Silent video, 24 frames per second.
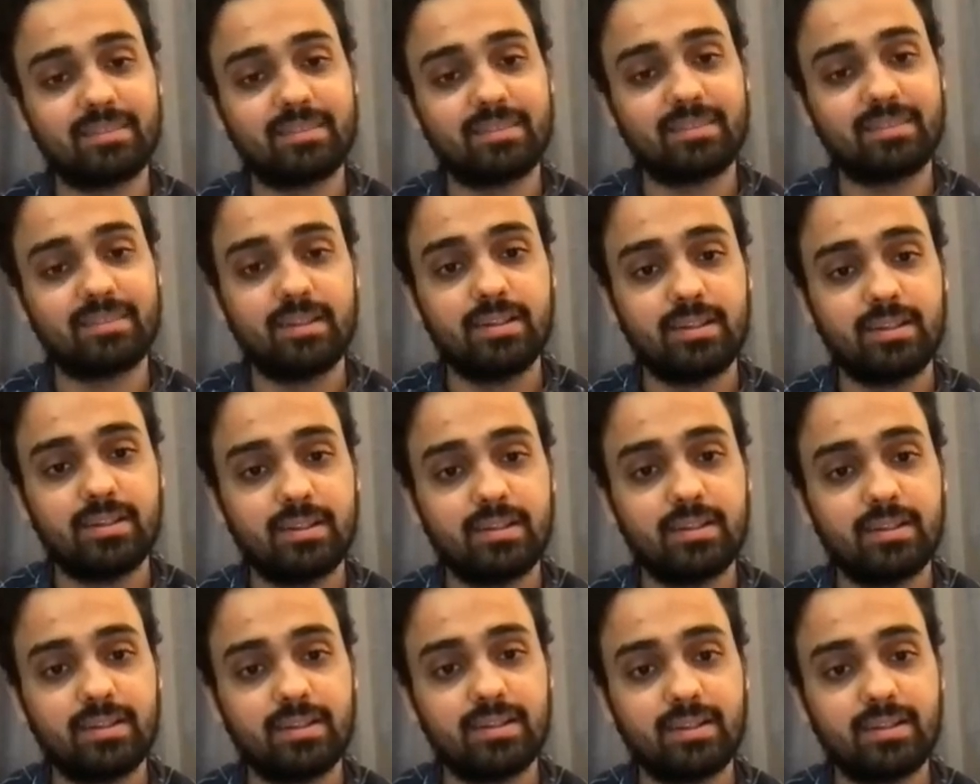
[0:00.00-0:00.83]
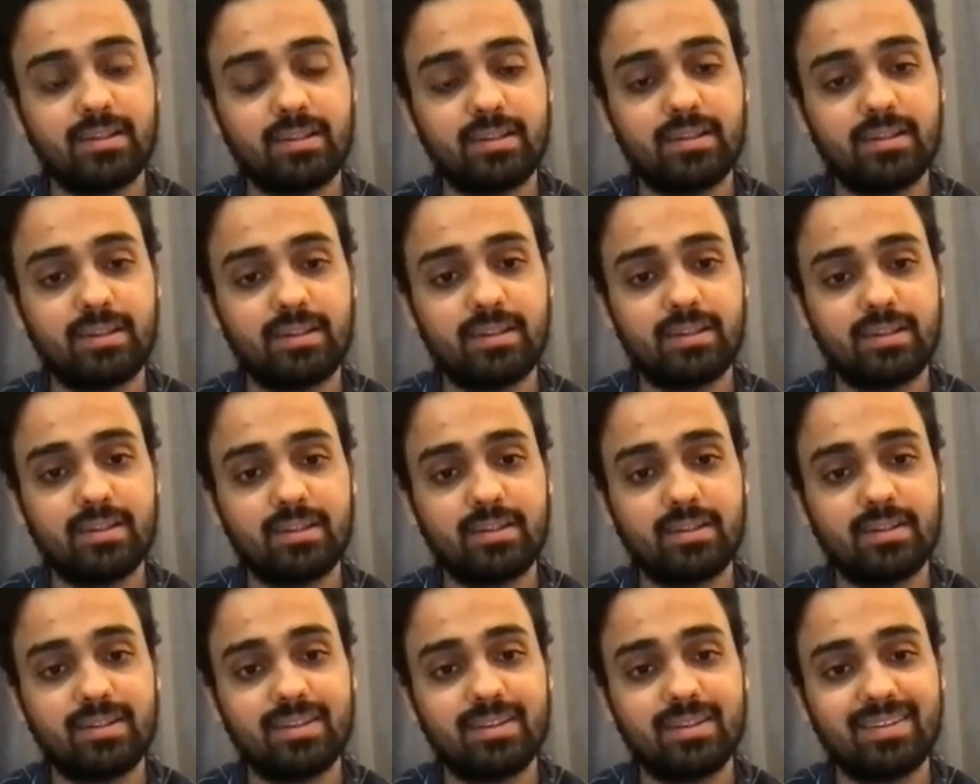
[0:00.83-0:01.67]

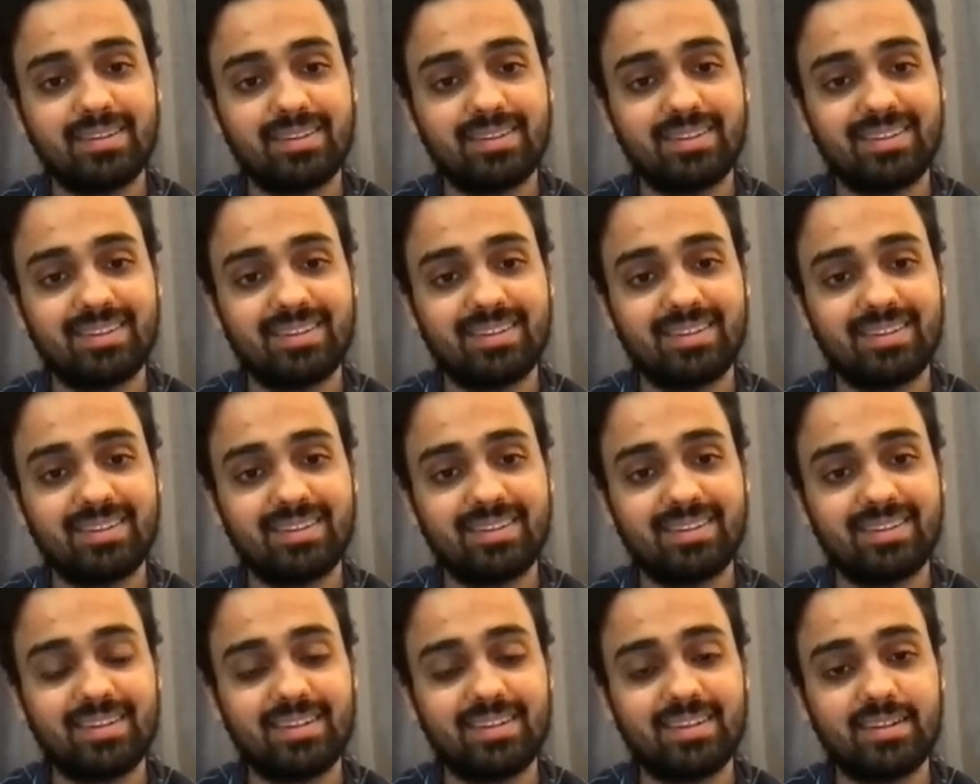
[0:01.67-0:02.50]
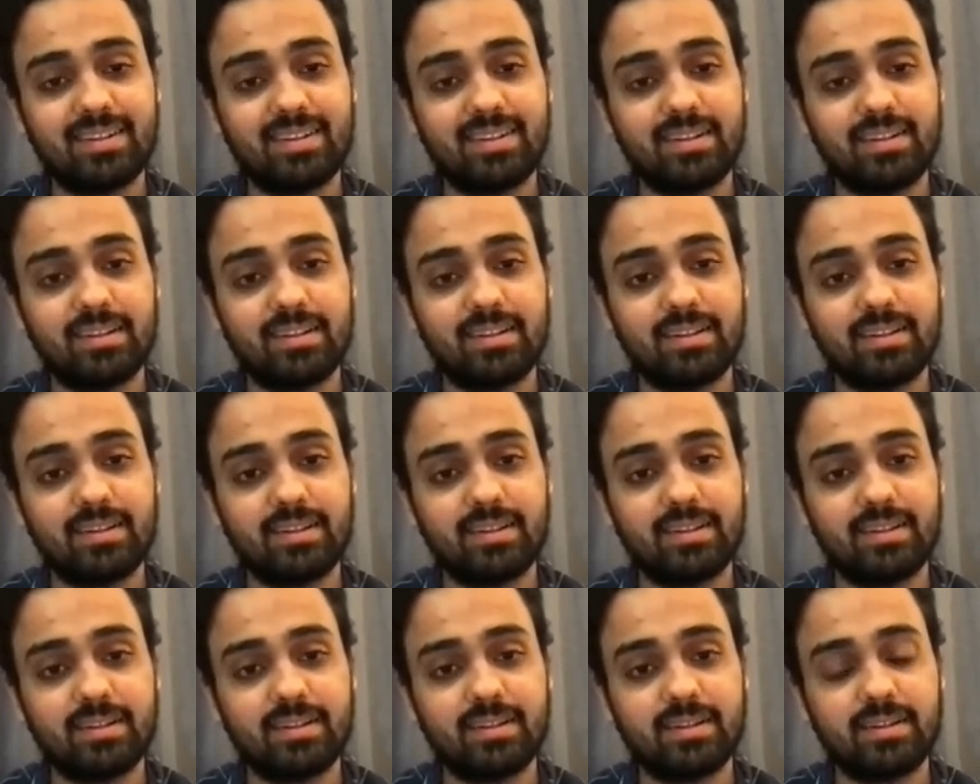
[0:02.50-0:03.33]

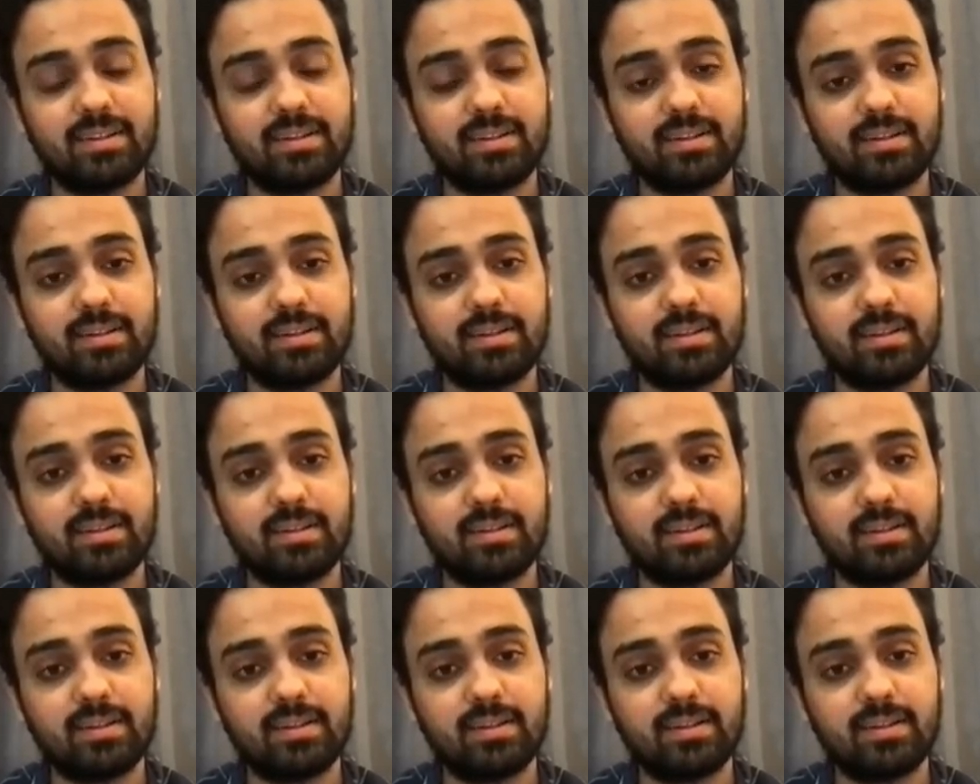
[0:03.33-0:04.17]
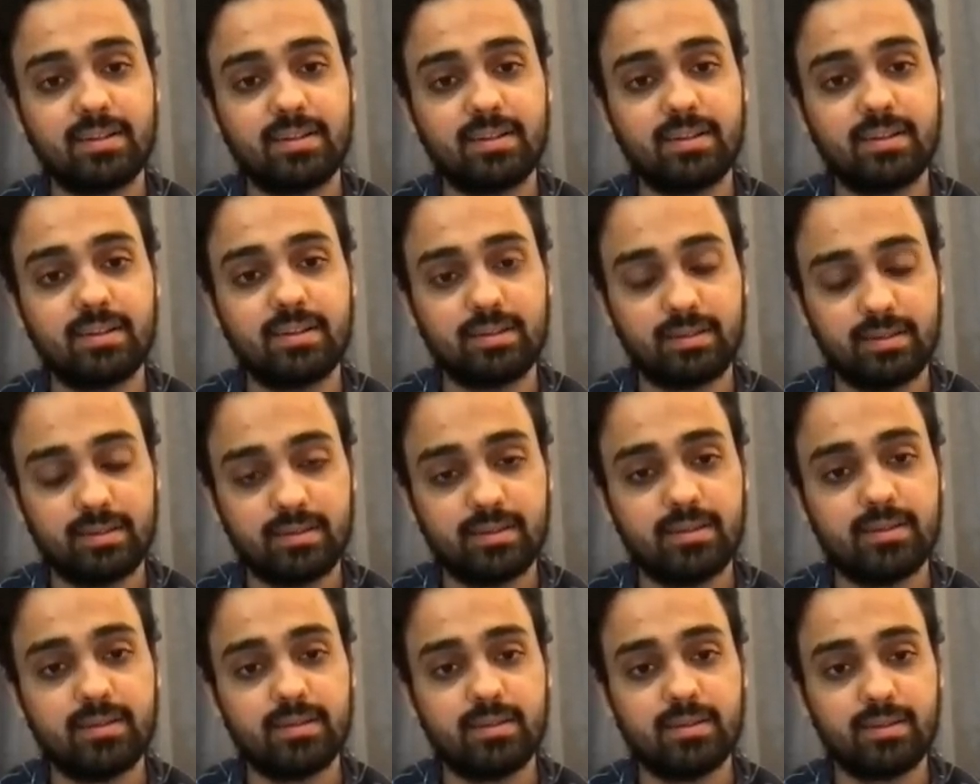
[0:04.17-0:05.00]

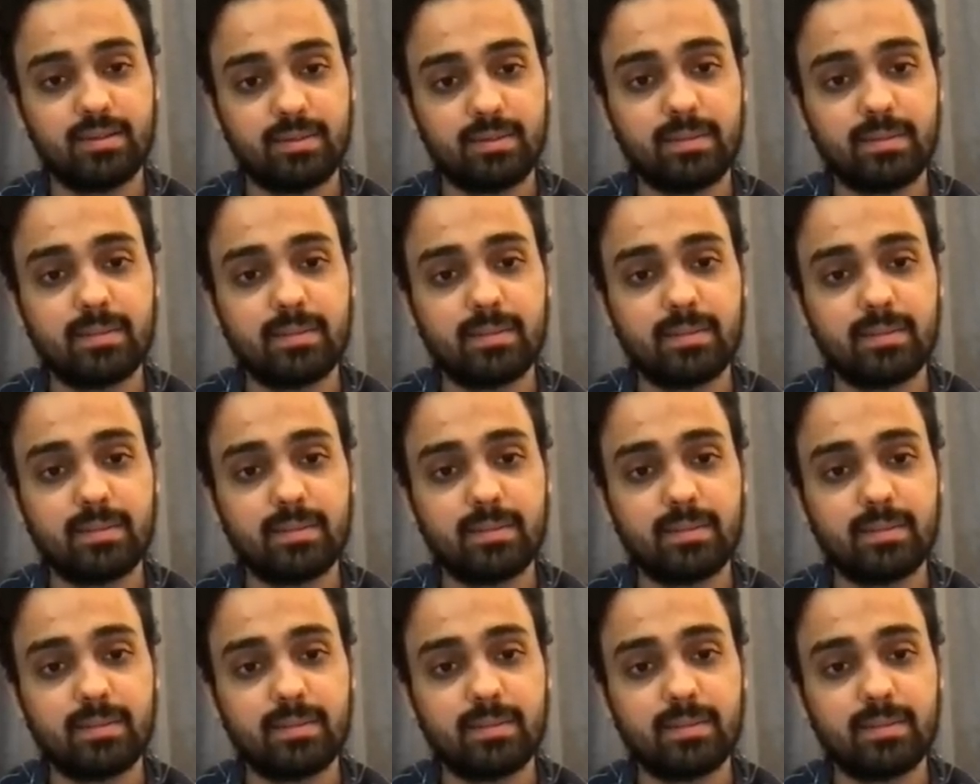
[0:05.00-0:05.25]
No words are spoken by the person on screen.